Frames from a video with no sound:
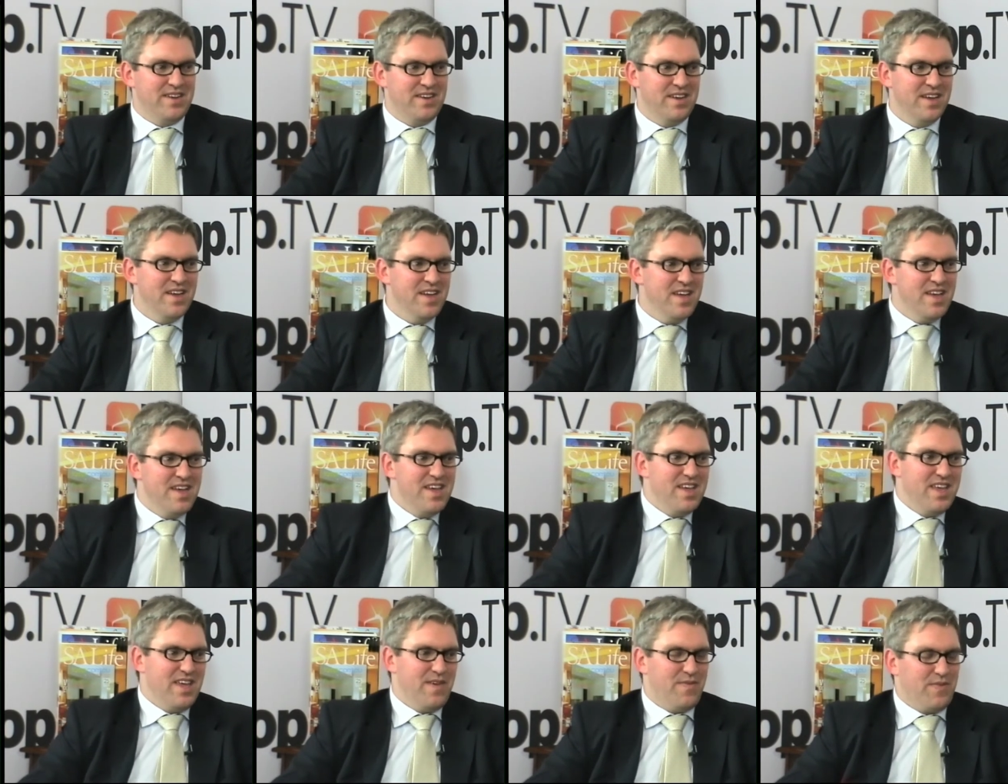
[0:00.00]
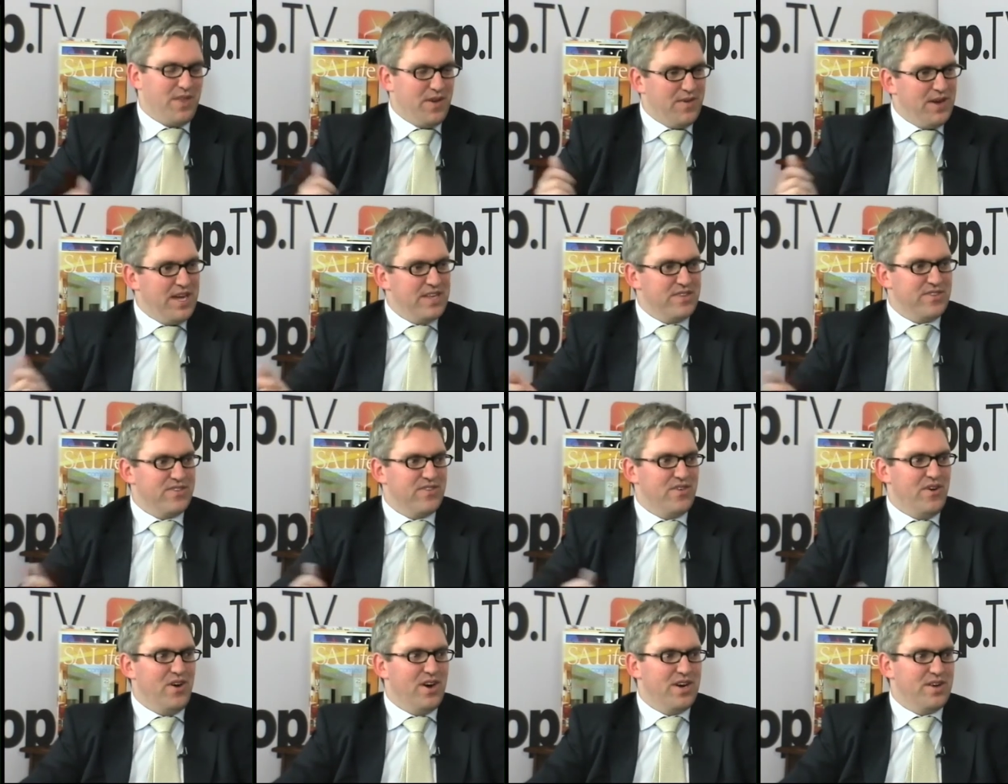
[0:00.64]
And if they're
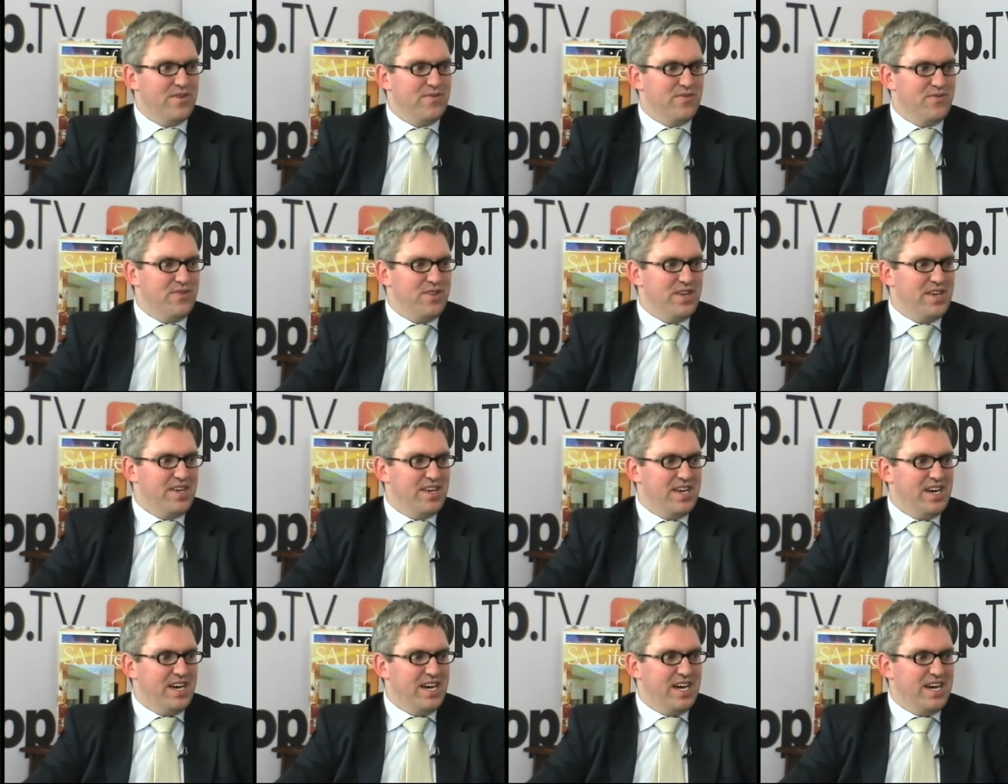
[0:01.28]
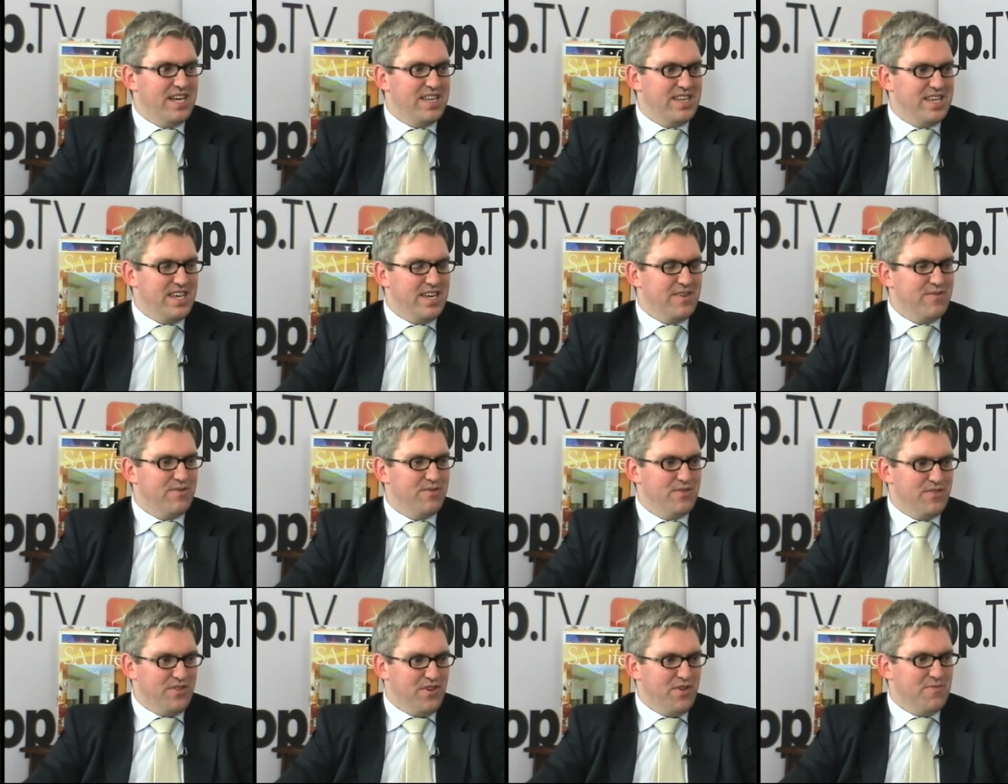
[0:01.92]
outside of the, uh, the
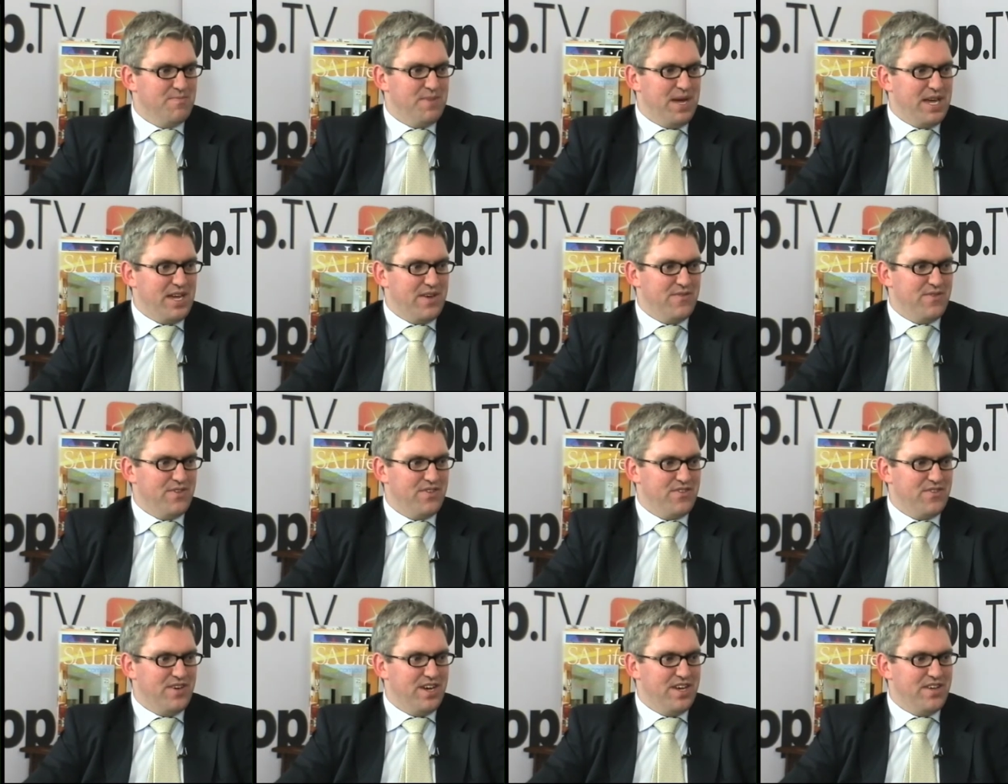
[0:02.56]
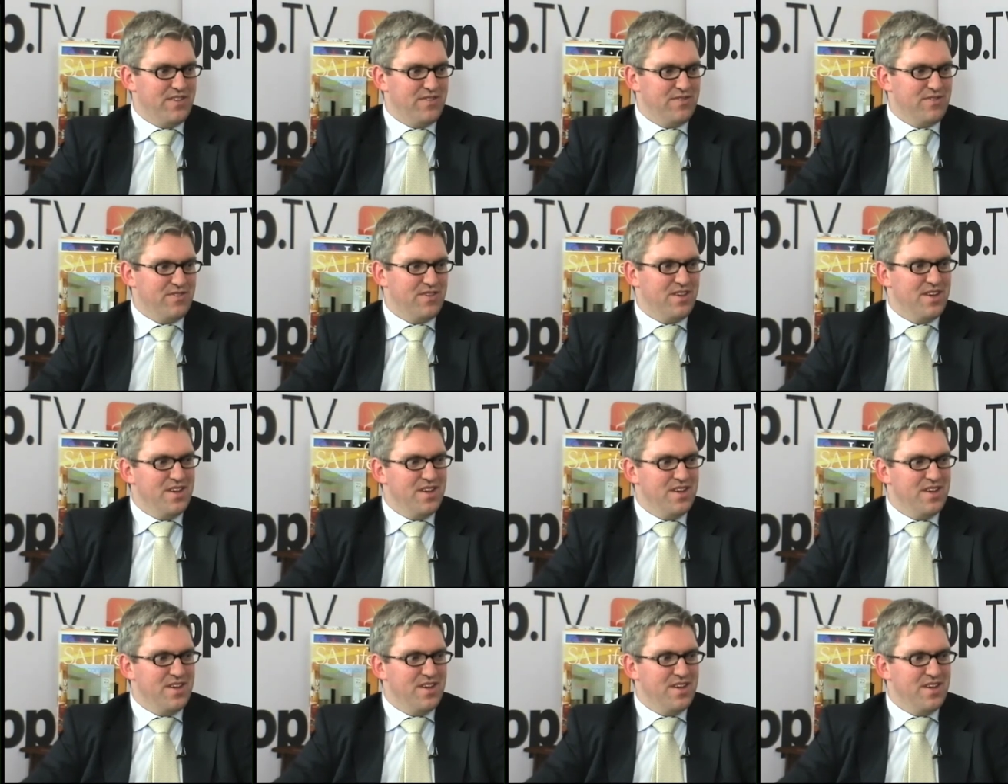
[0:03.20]
Reserve Bank of Australia's